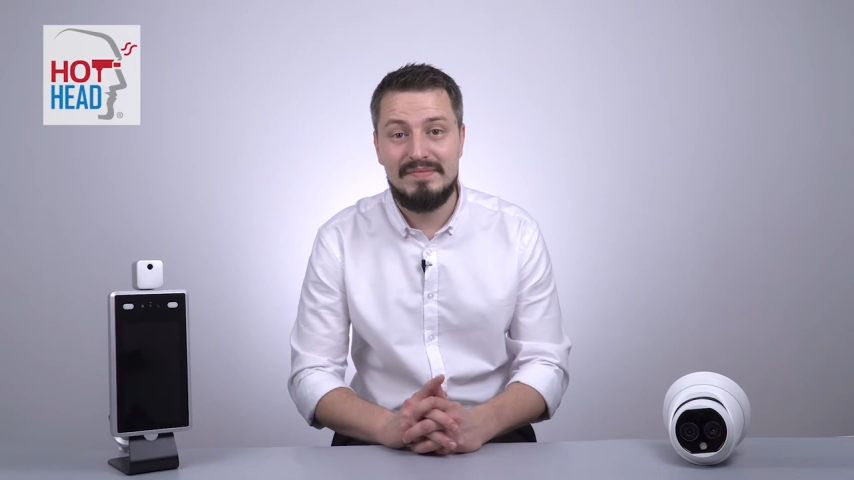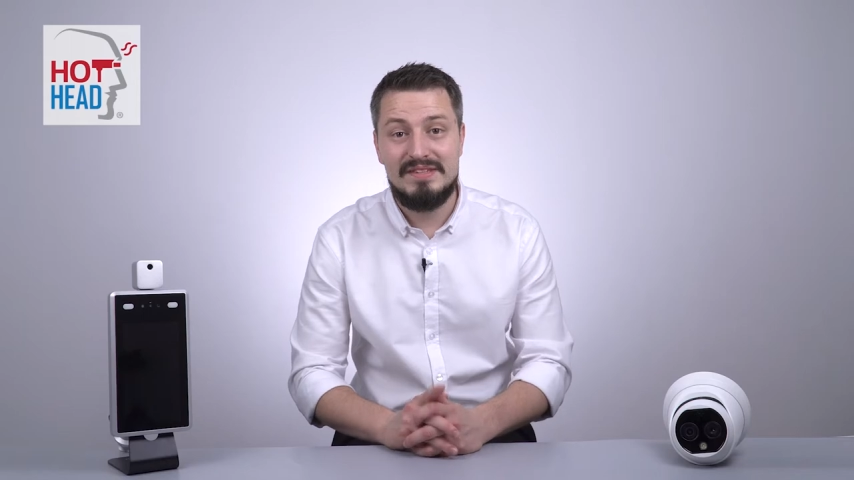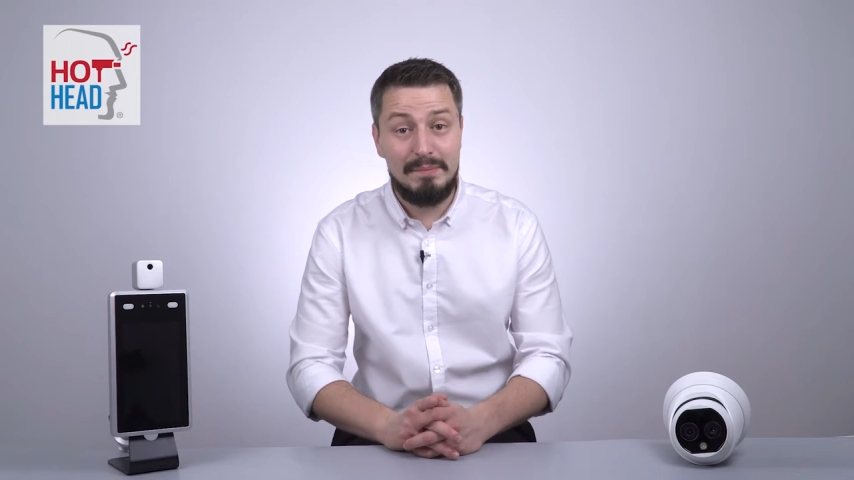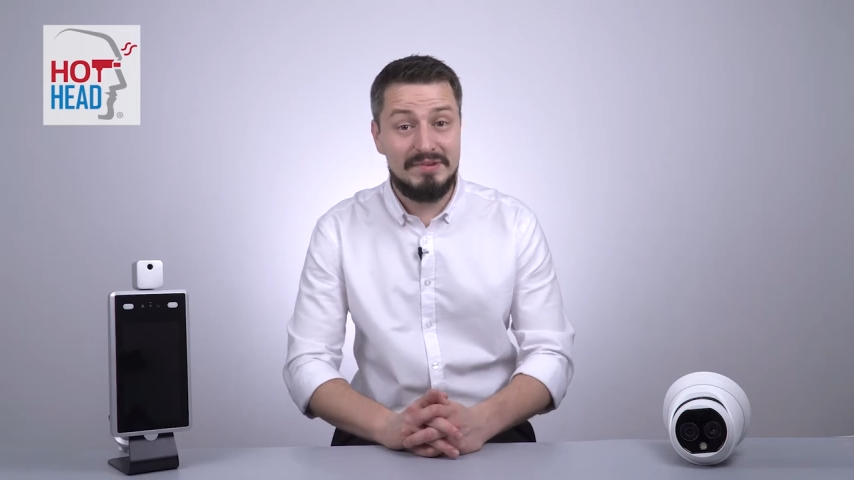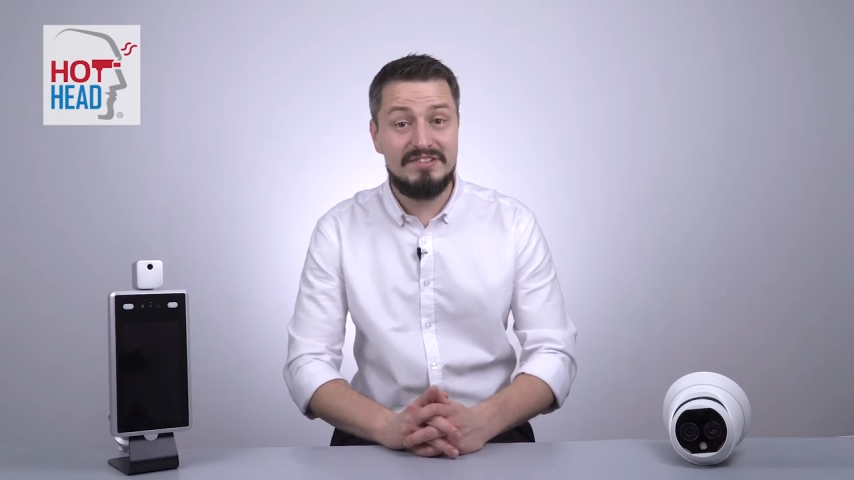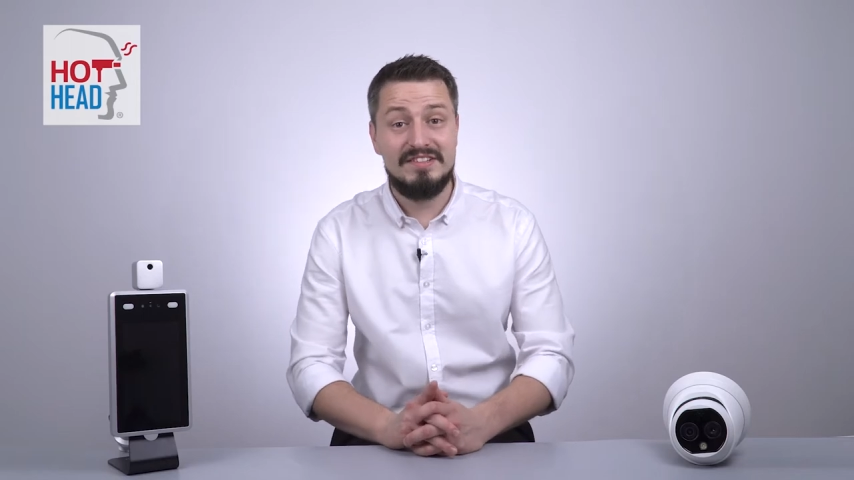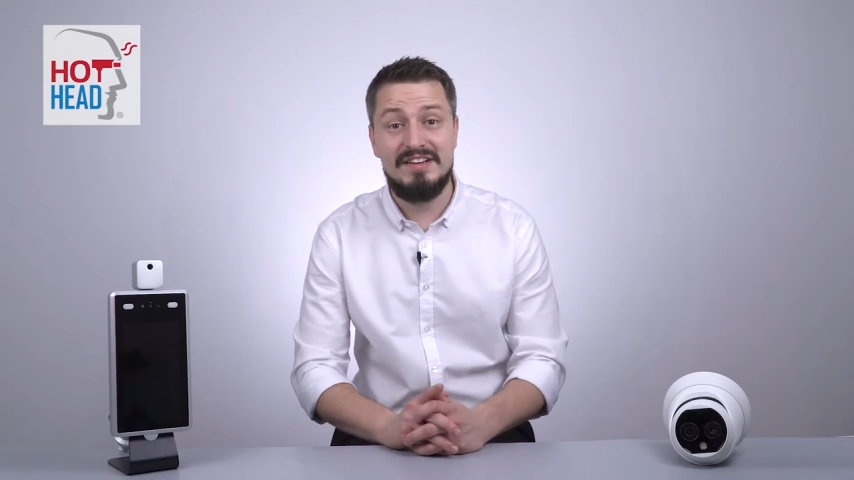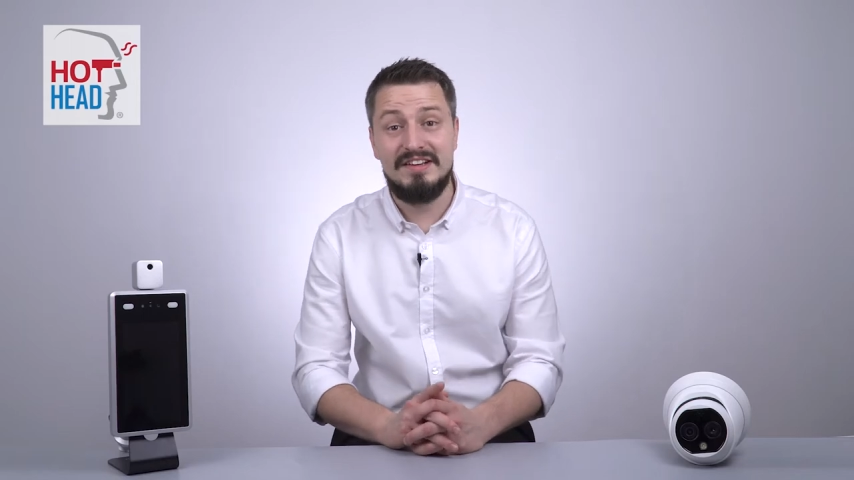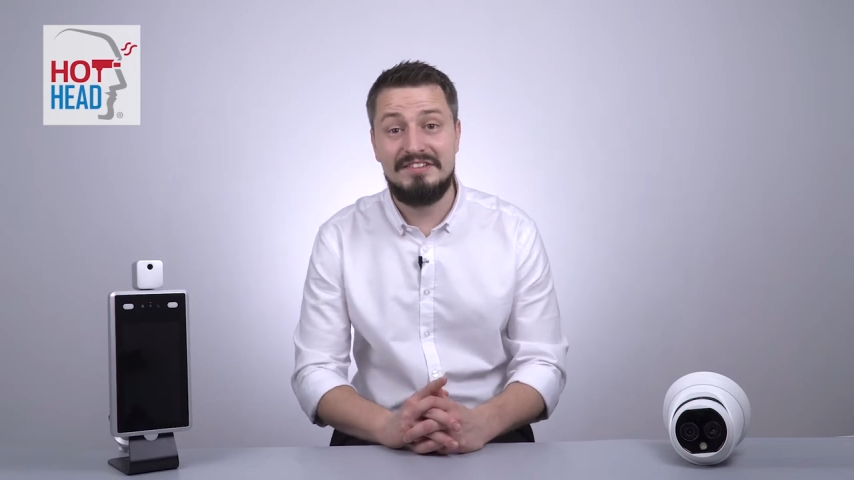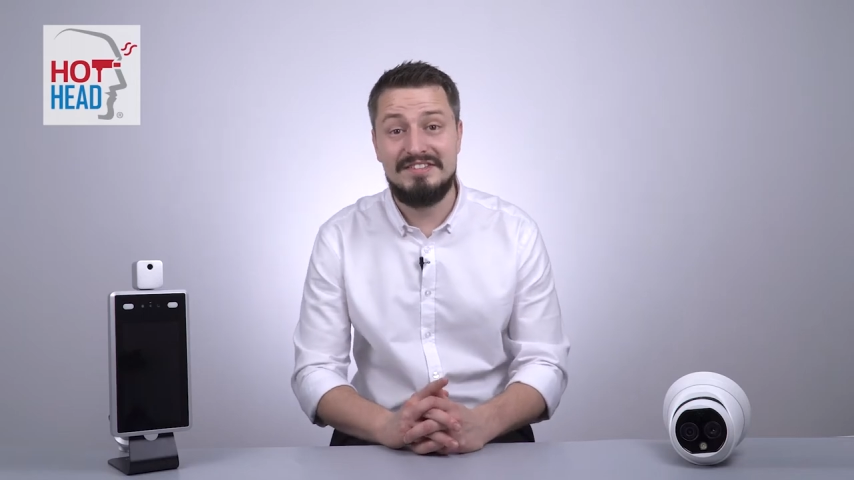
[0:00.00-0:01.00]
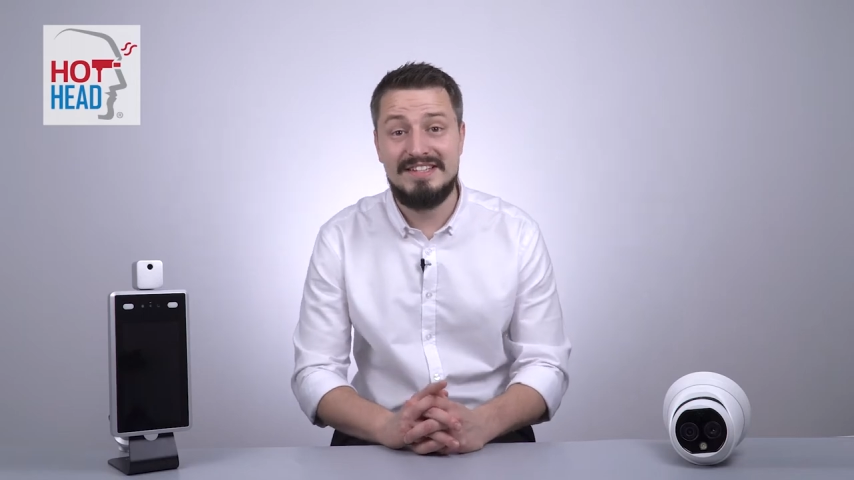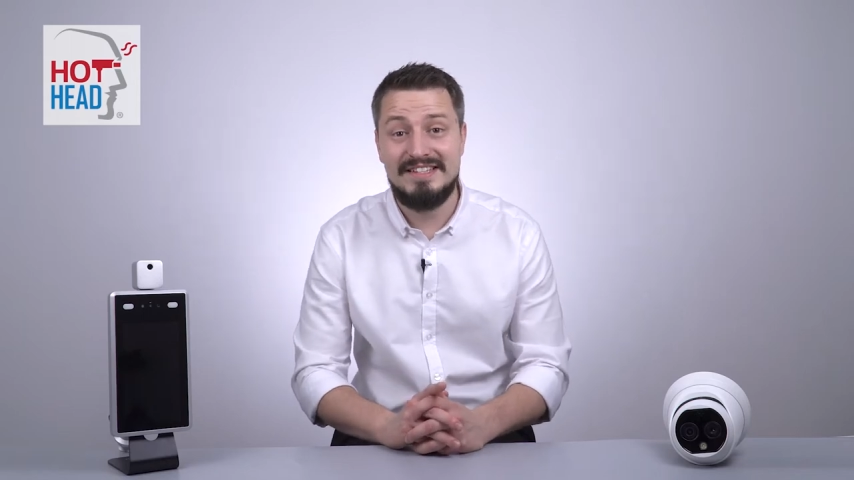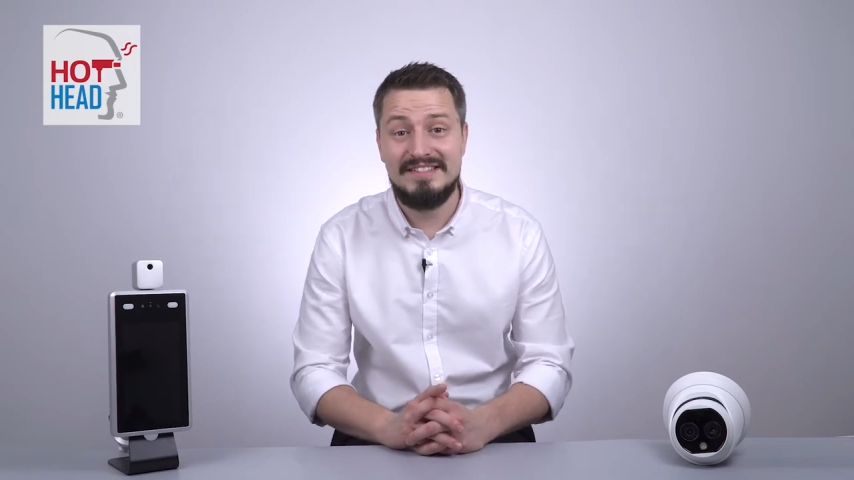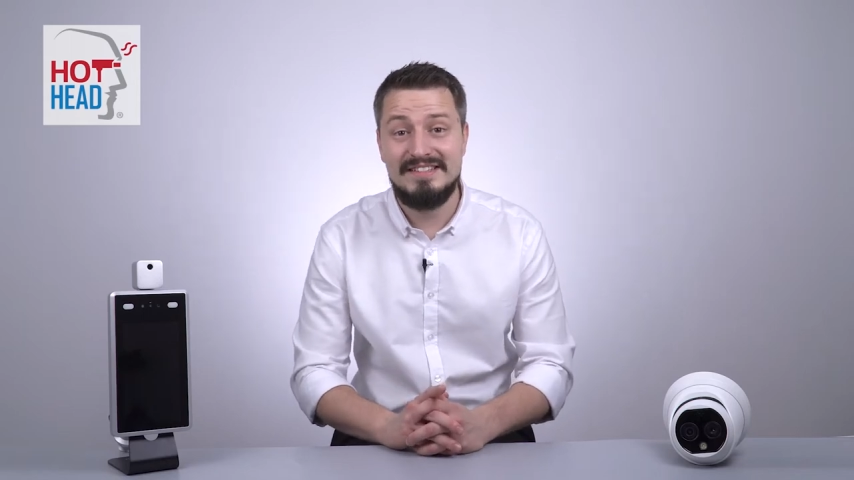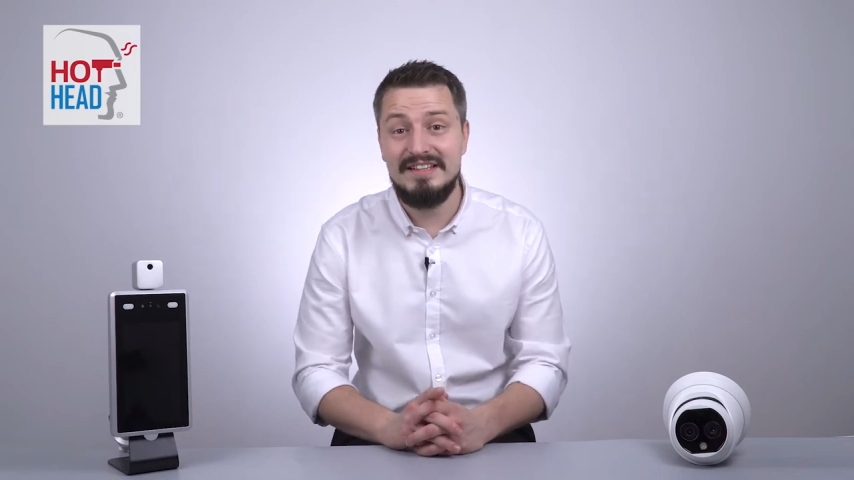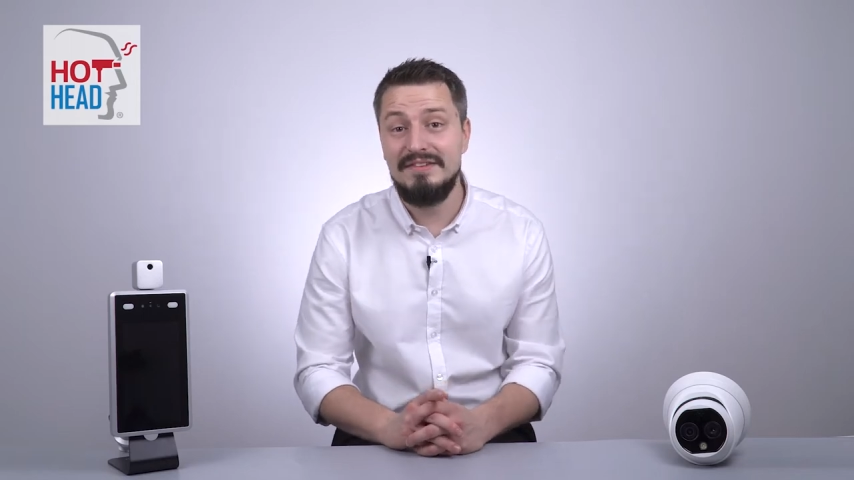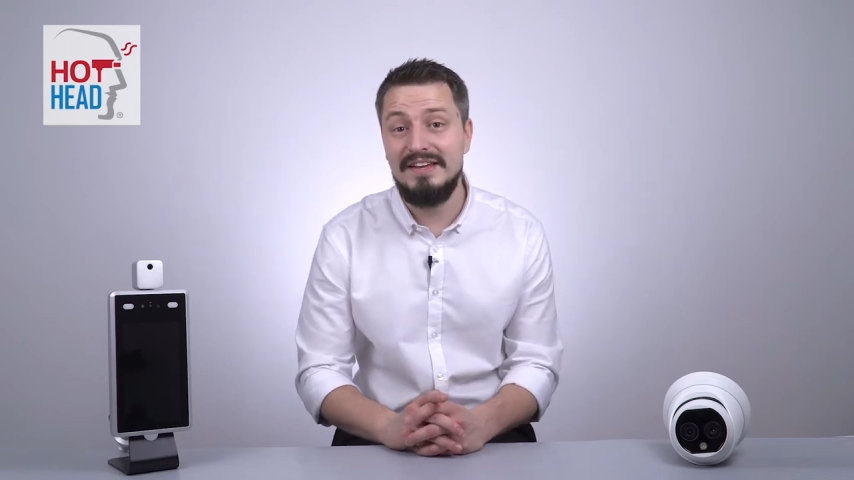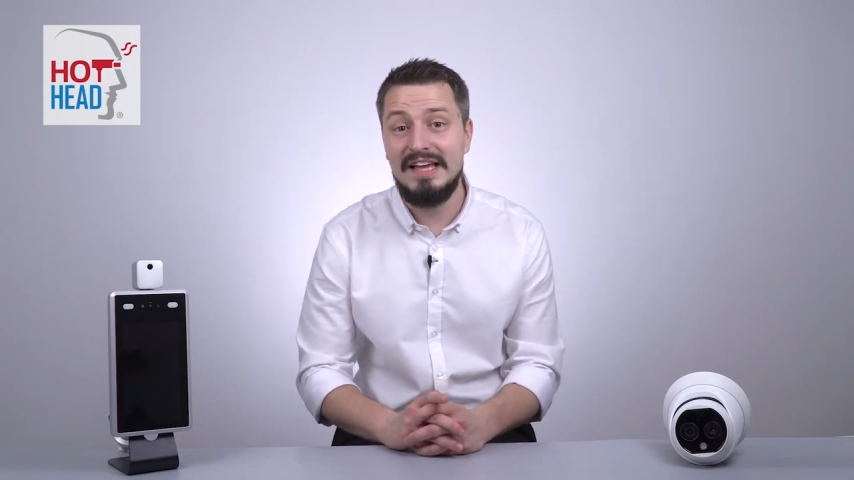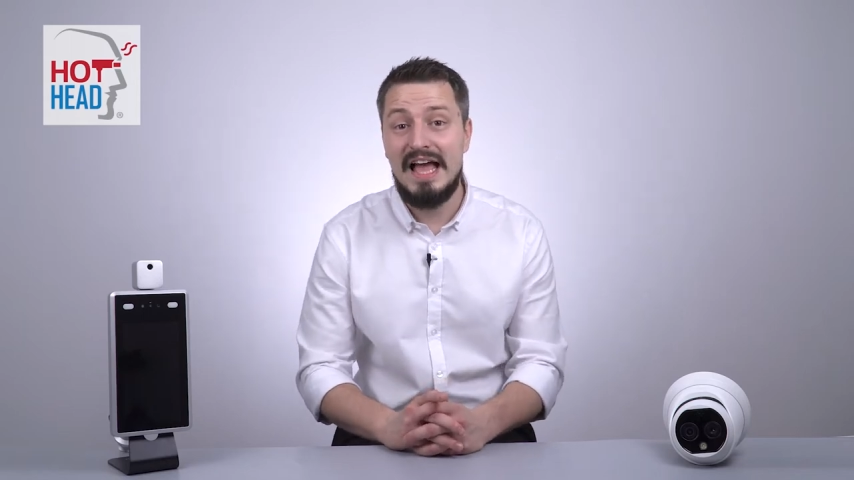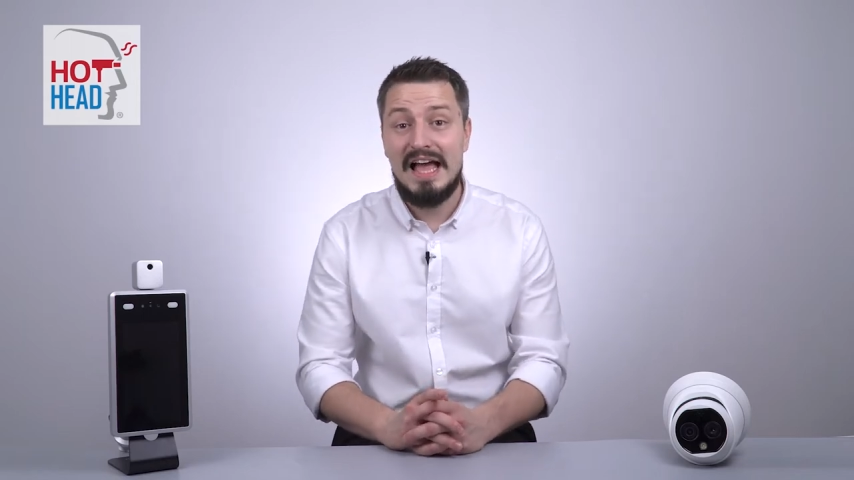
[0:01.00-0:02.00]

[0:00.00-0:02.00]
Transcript: Temperature Detection CCTV